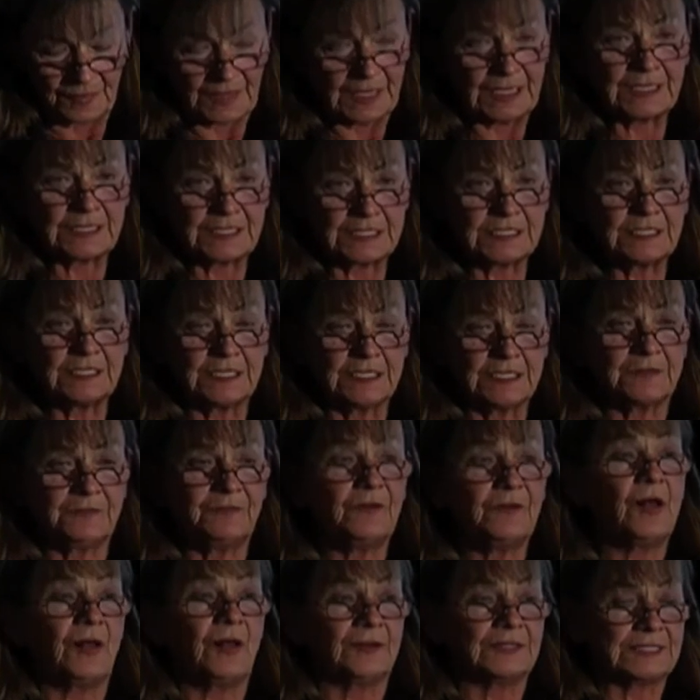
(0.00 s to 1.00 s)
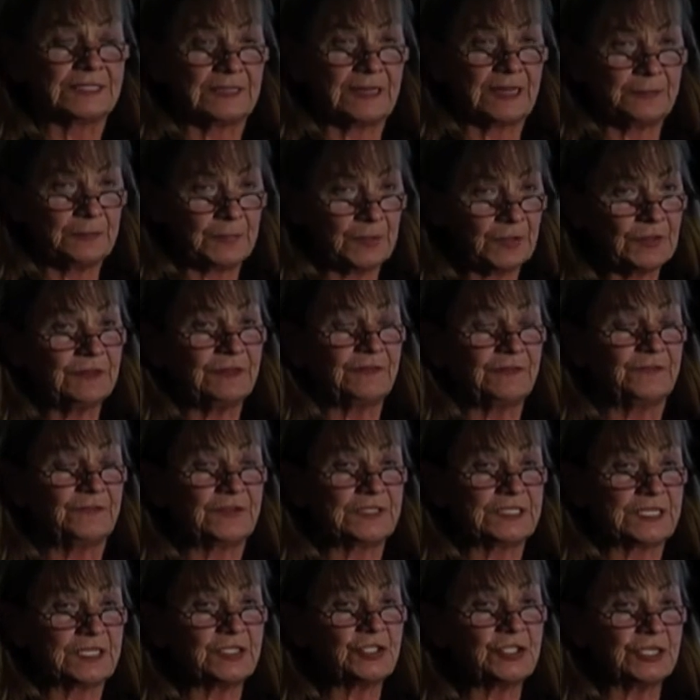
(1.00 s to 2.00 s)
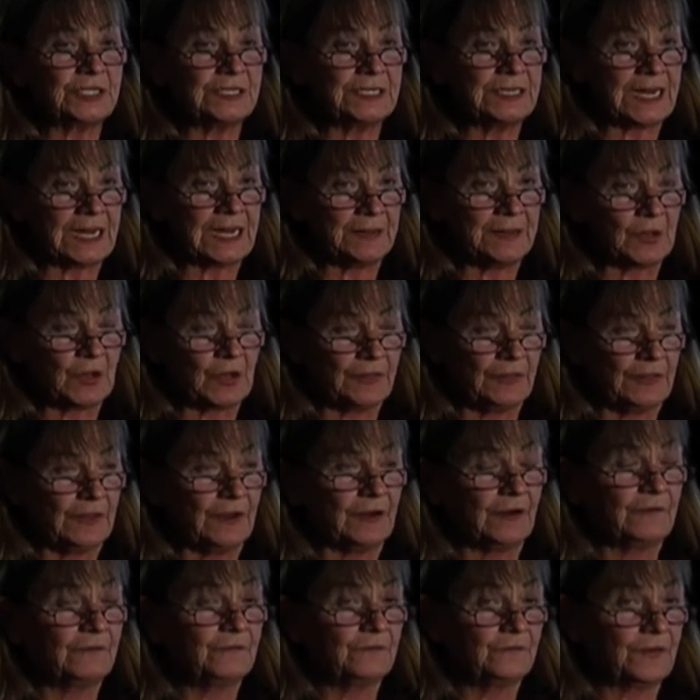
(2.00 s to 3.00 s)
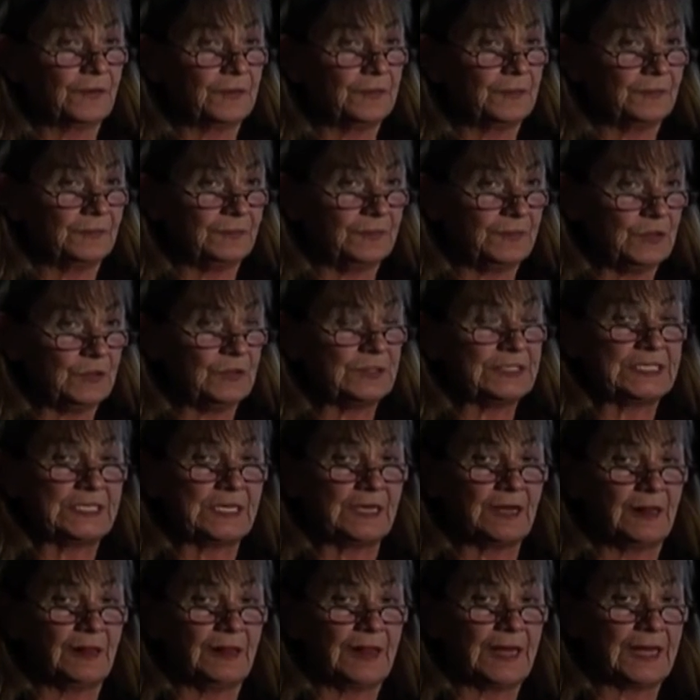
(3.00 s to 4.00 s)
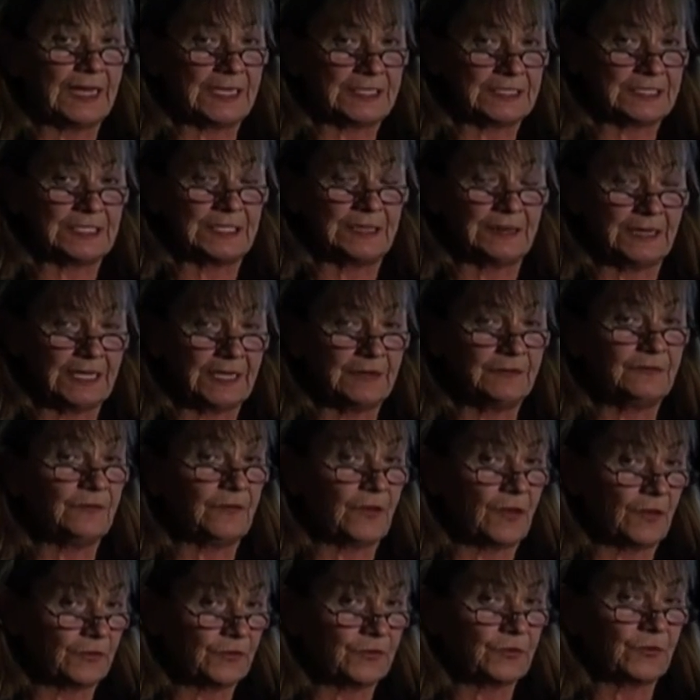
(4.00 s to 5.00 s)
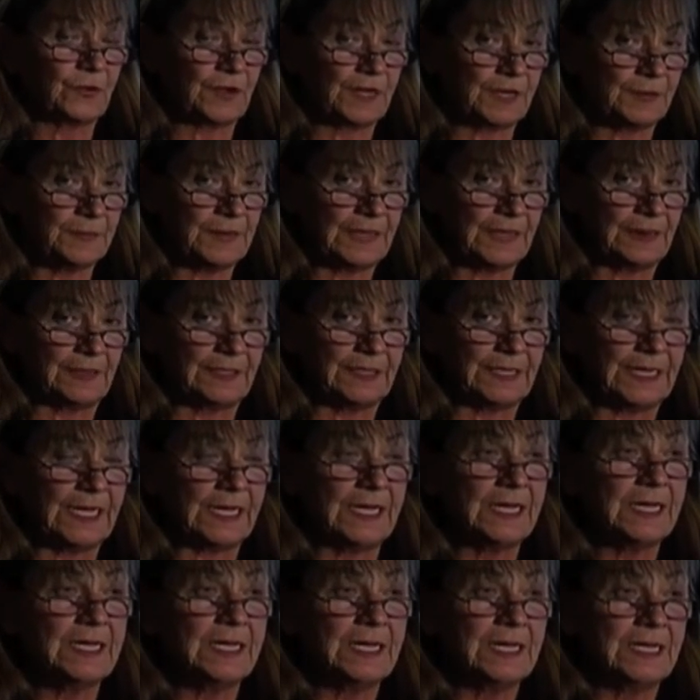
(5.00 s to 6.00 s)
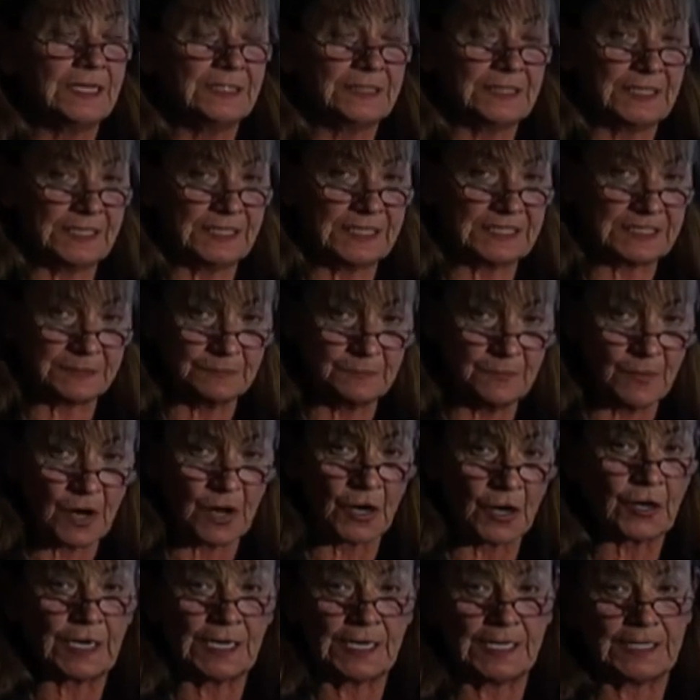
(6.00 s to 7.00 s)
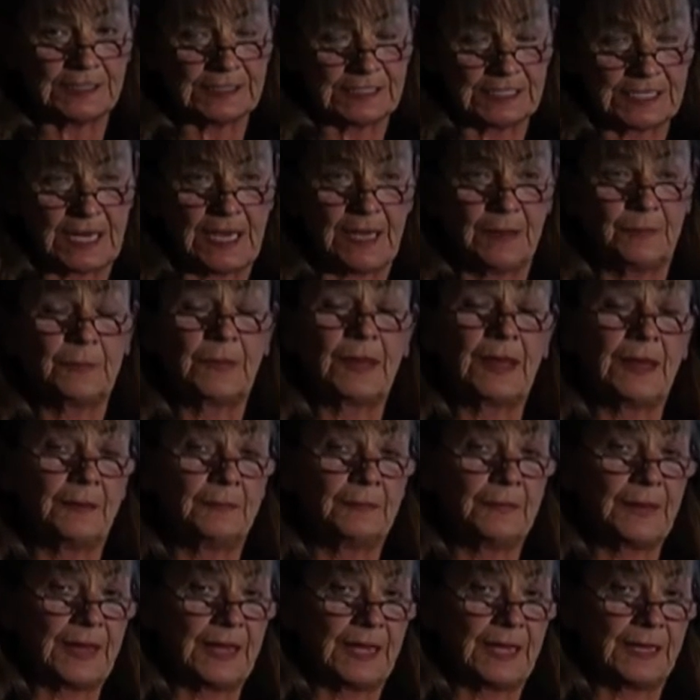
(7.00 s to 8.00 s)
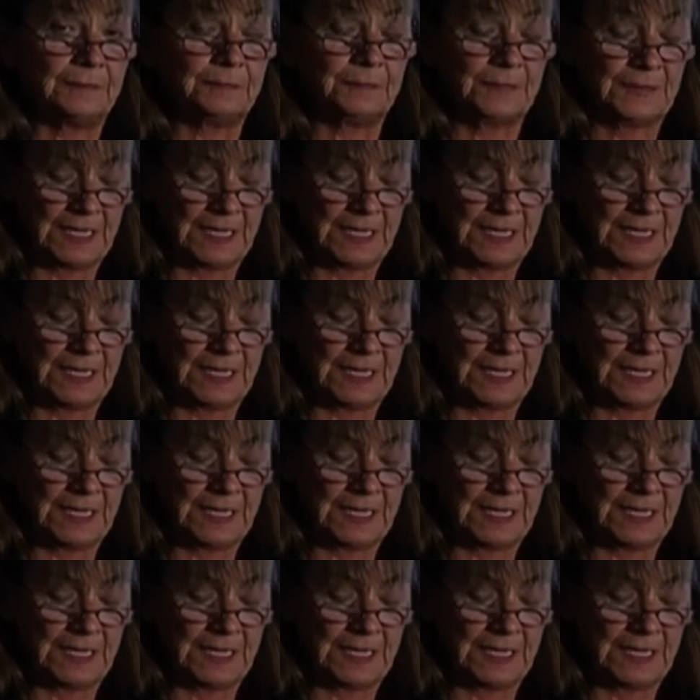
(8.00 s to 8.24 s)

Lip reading: It's false. They put the physician name on there from UCLA to lend false credibility to this marketing scam campaign.